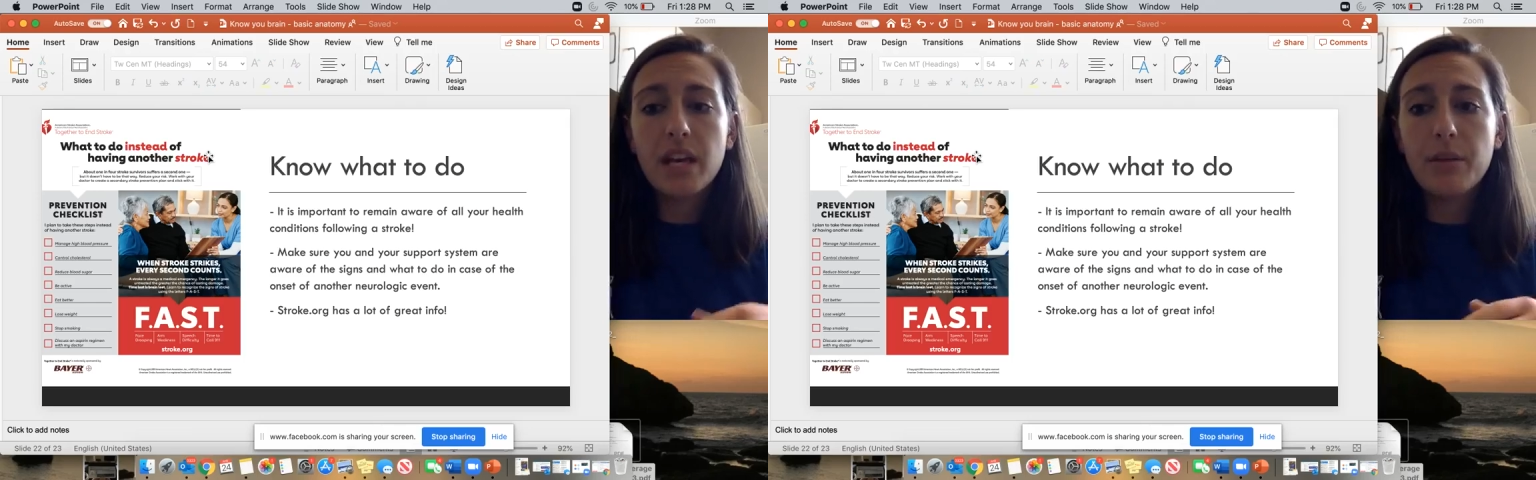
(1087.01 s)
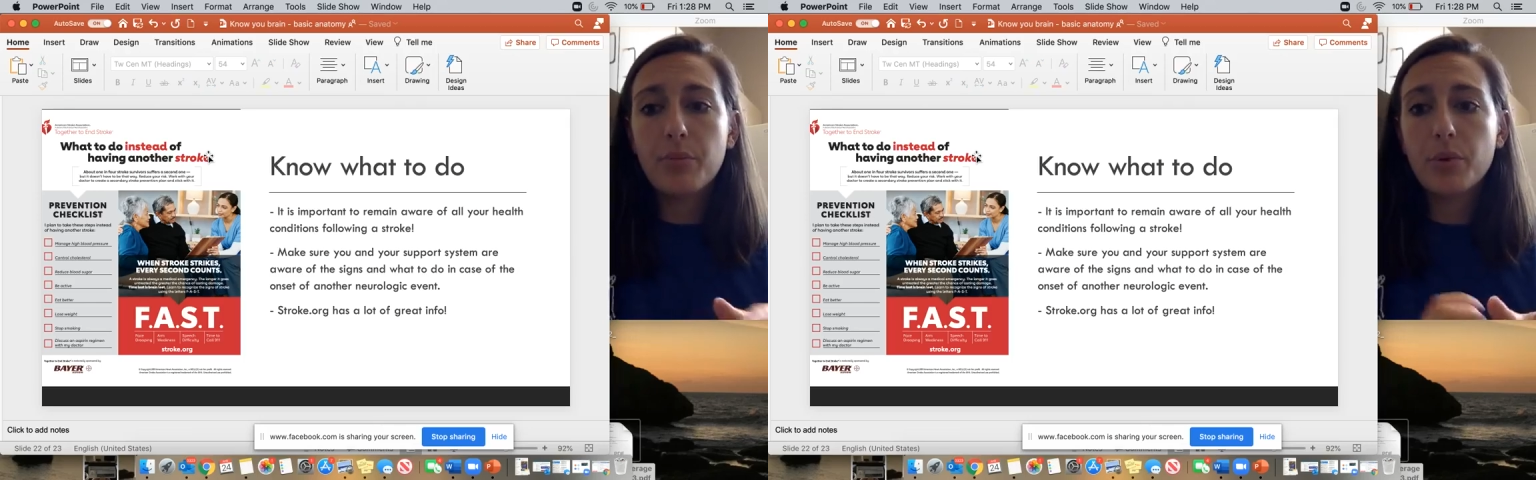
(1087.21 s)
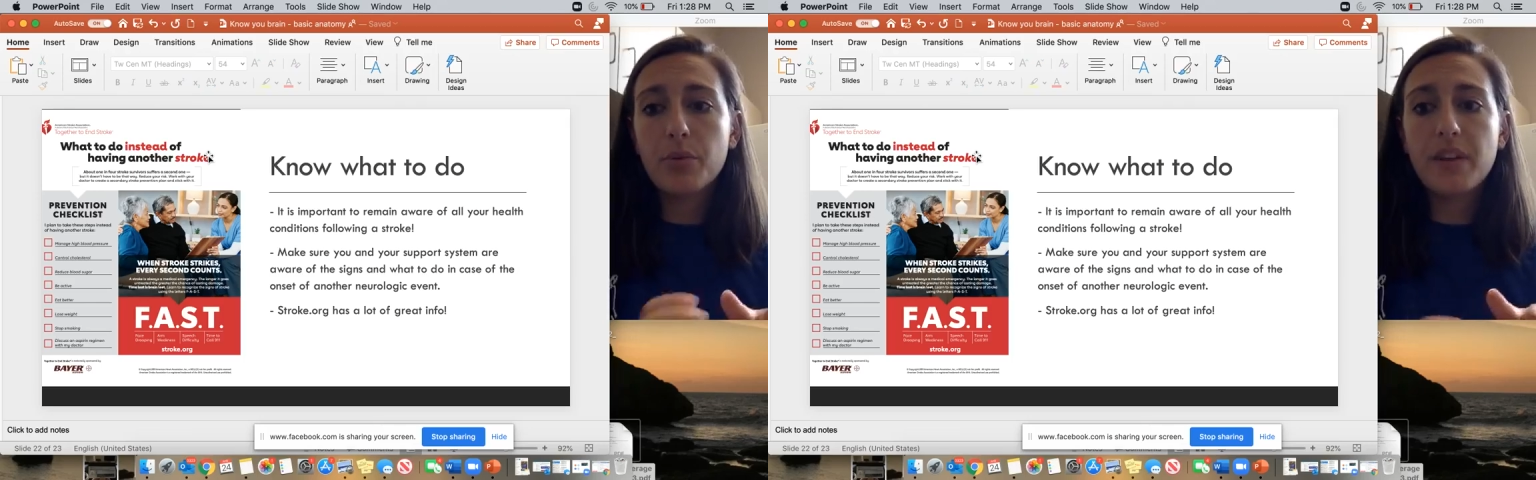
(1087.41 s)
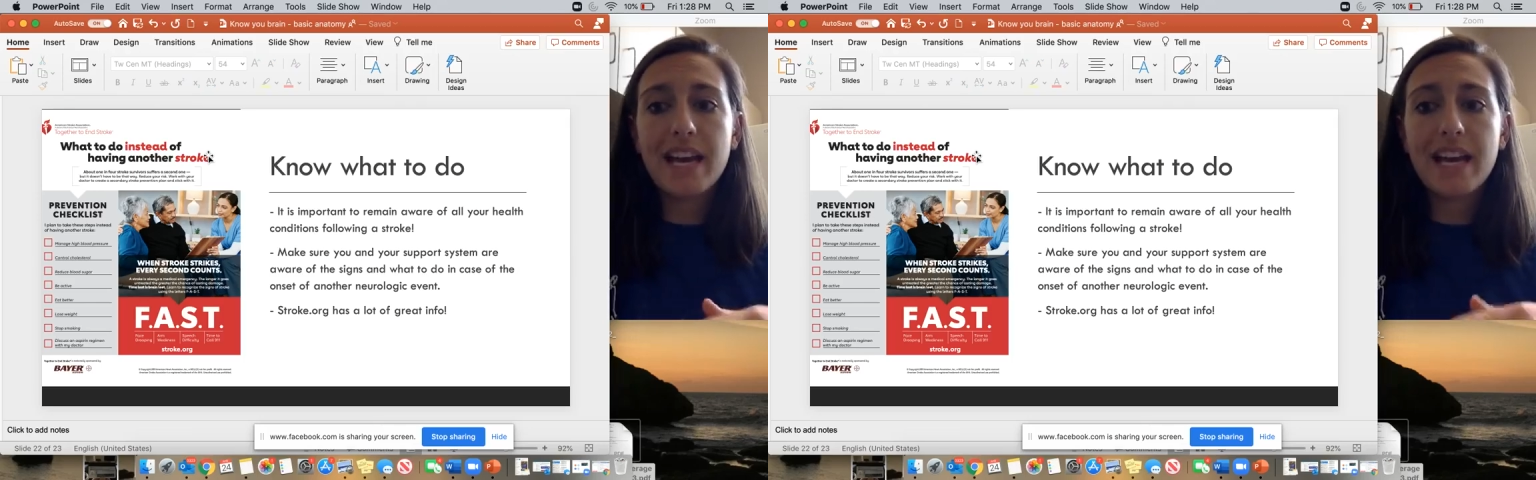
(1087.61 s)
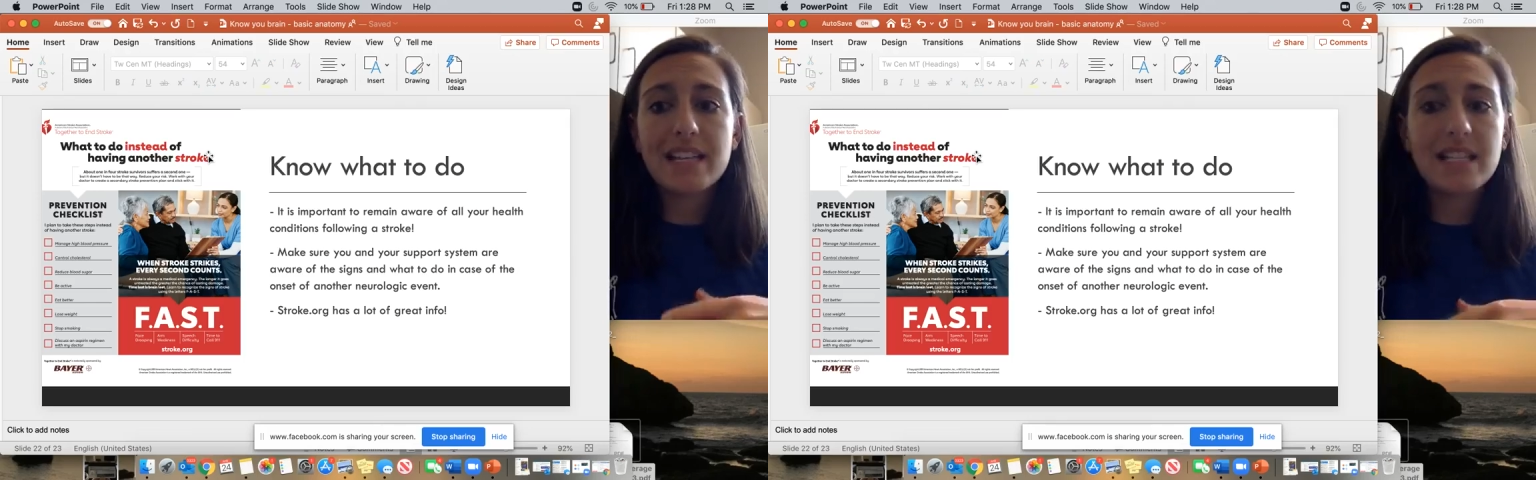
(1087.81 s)

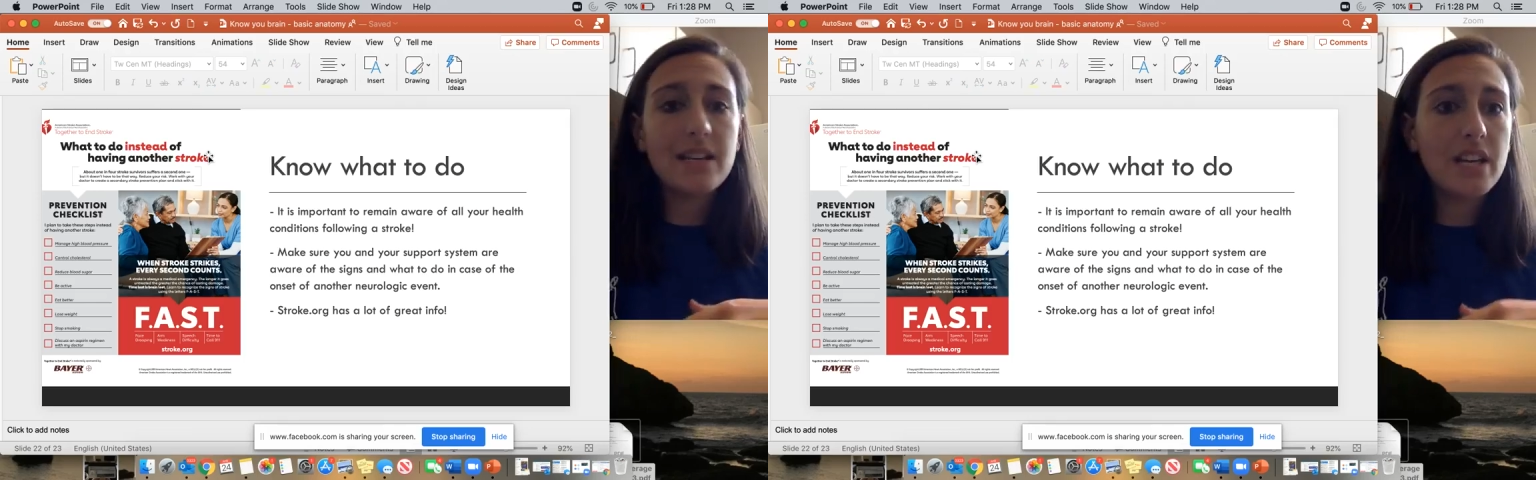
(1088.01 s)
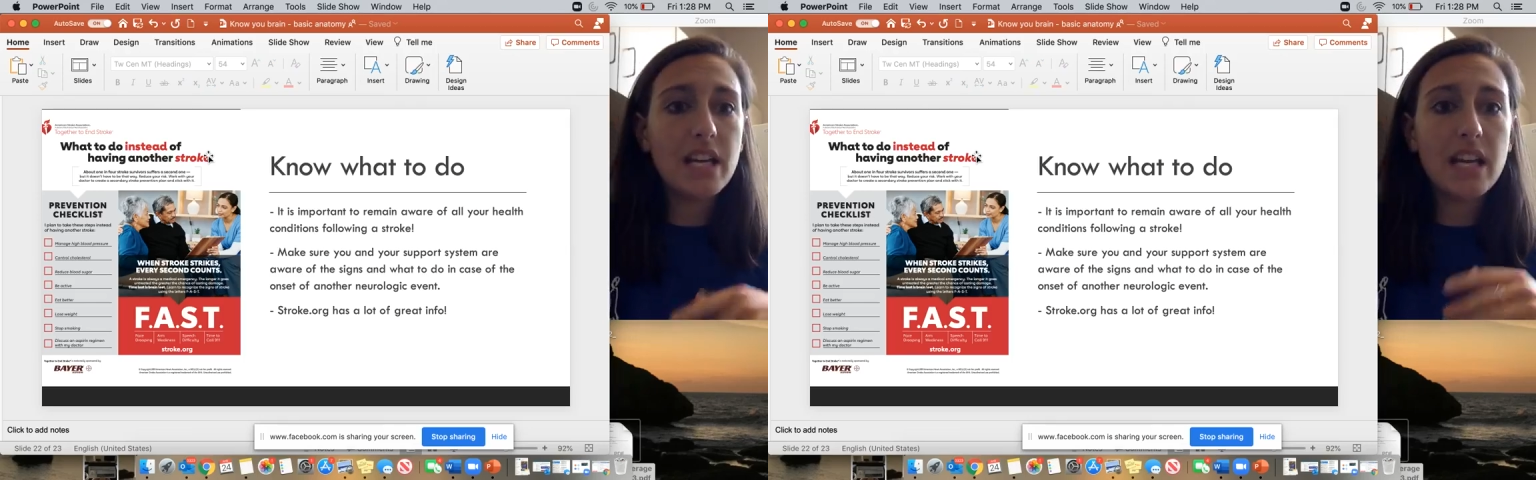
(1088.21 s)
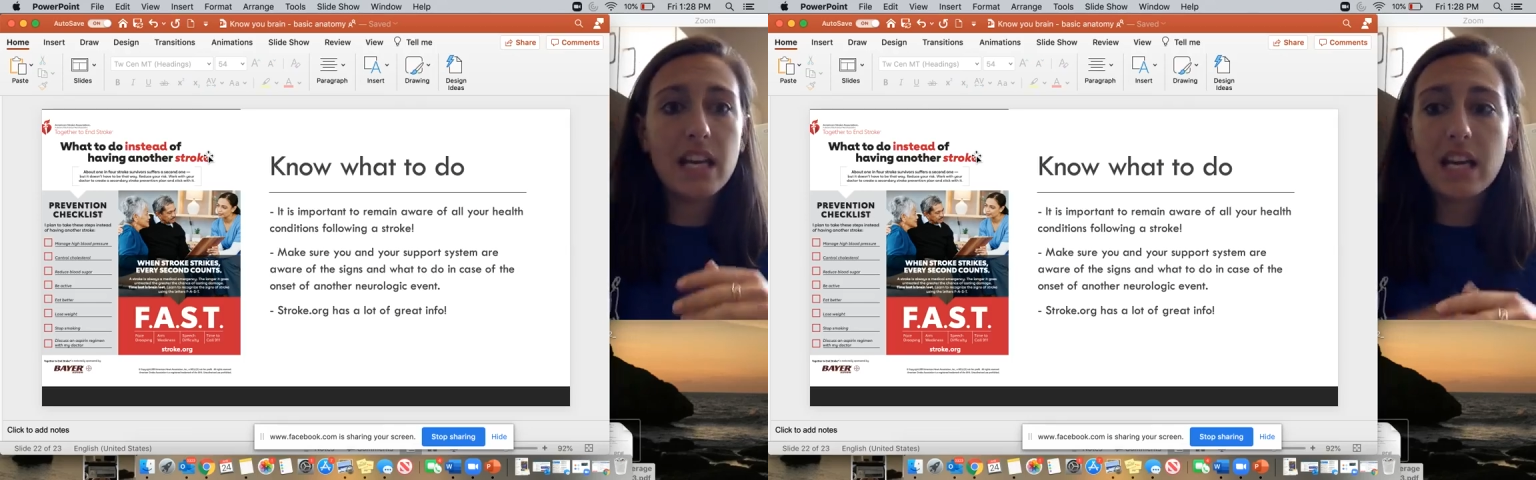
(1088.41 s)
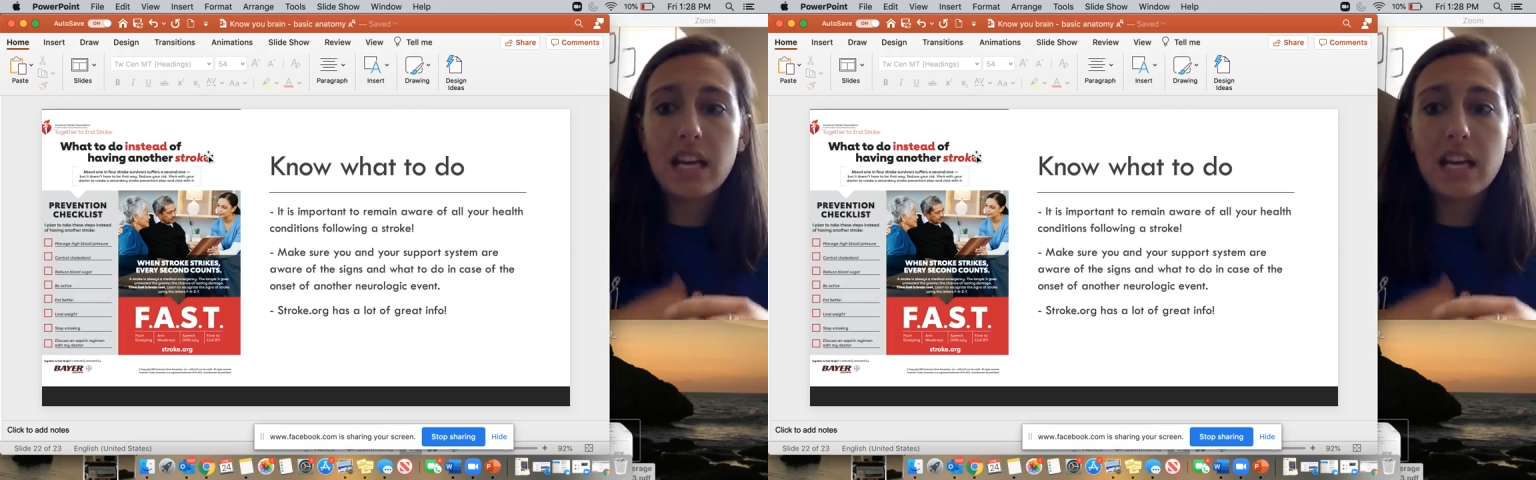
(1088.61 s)
improving activity,